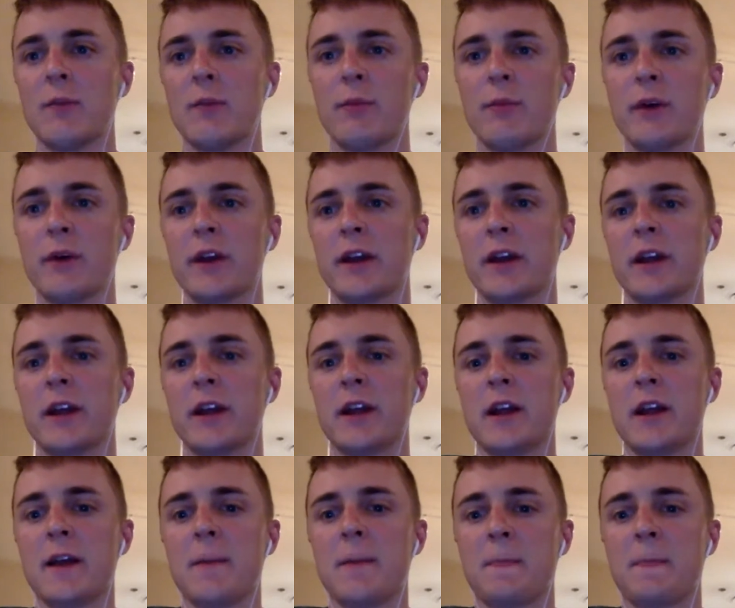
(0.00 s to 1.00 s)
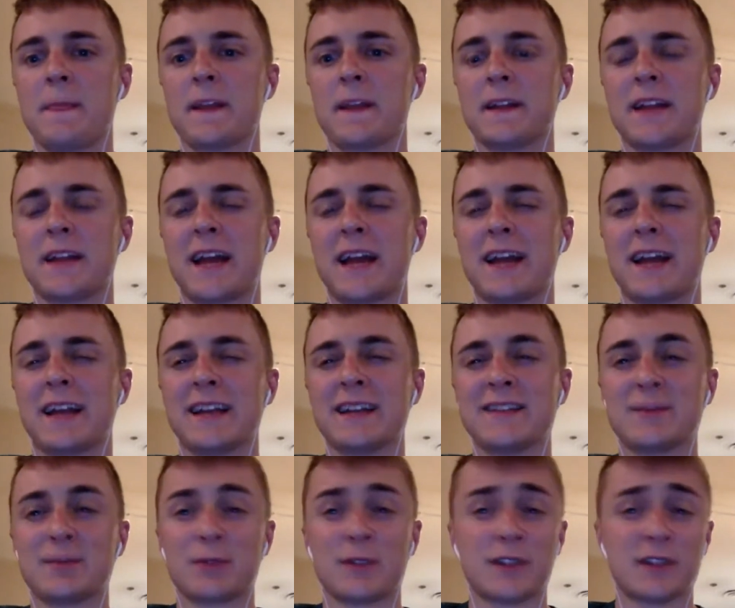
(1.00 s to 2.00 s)
But I
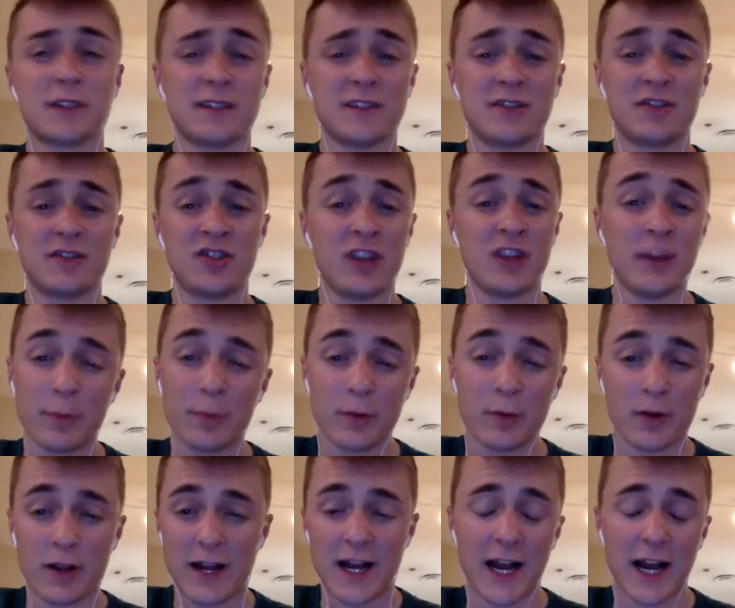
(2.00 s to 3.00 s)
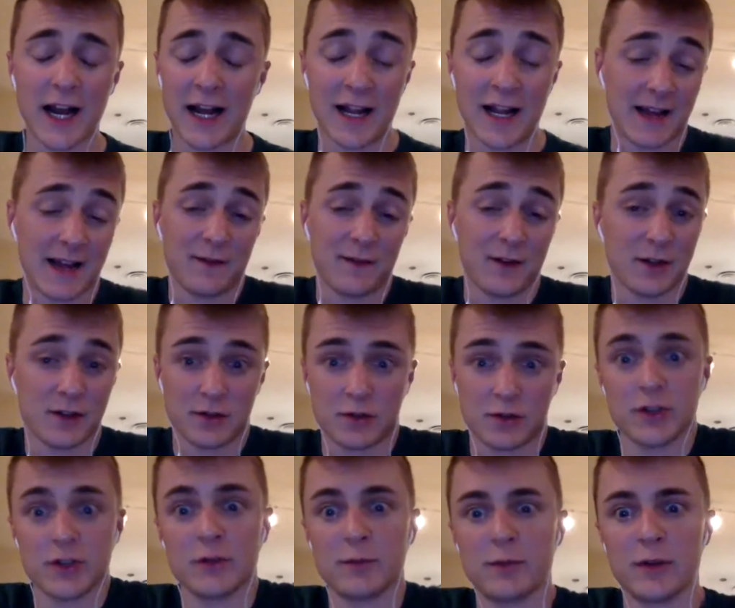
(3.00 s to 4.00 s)
guess because it's cheaper, I have no
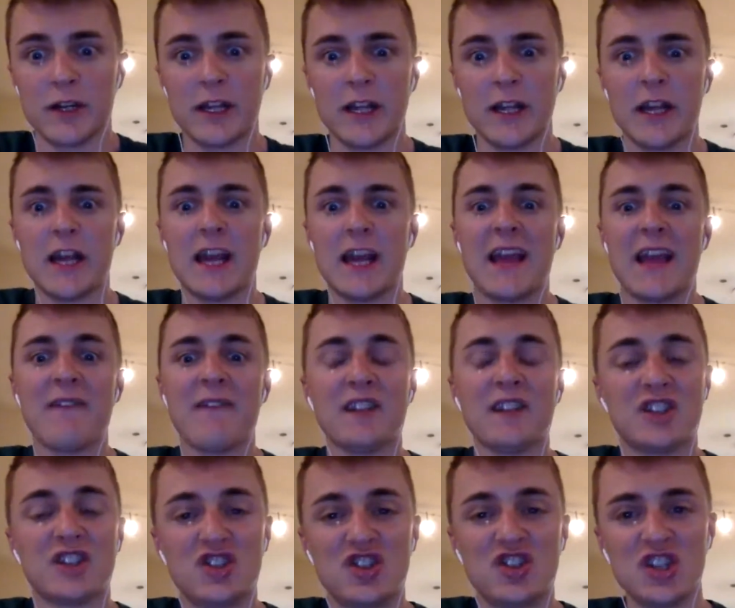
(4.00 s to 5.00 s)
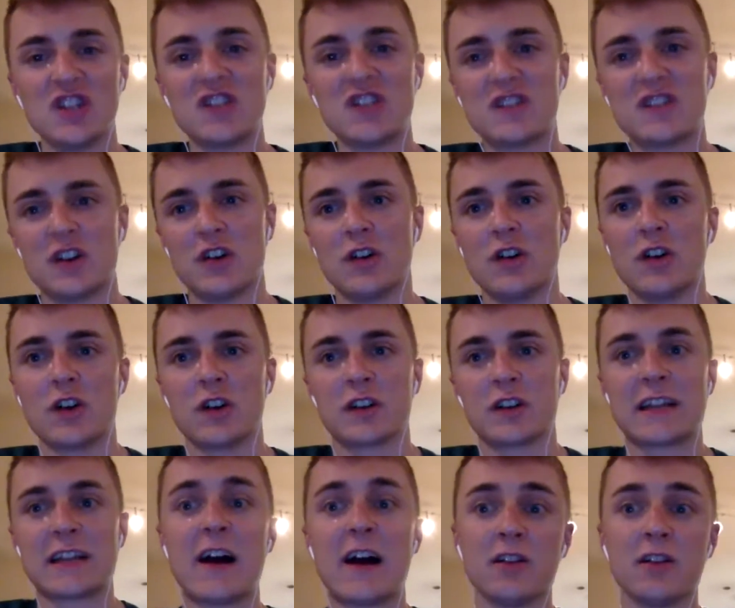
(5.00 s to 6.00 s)
clue. But if it's just a hook,
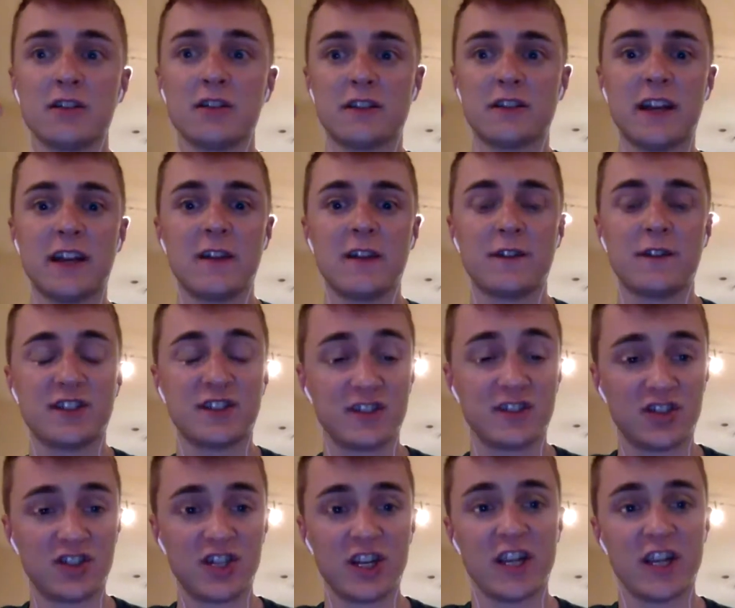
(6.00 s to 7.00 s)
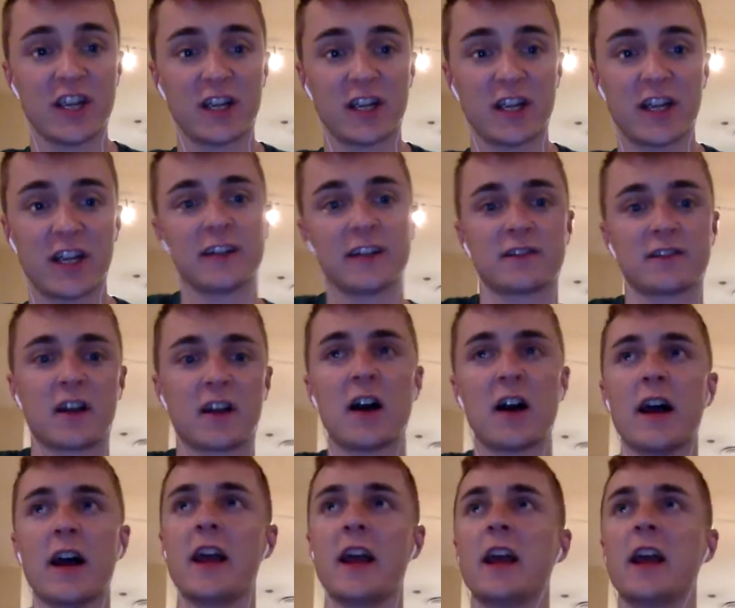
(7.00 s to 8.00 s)
now I understand if it's a jig and it's got